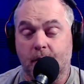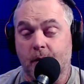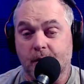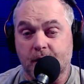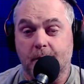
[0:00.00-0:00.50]

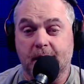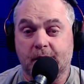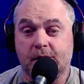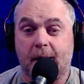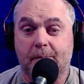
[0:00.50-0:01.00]
or, somebody
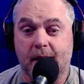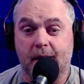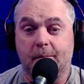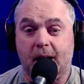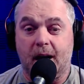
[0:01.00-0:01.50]
stepping
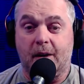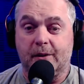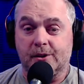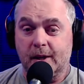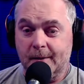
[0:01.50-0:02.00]
into my
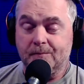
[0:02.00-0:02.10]
office,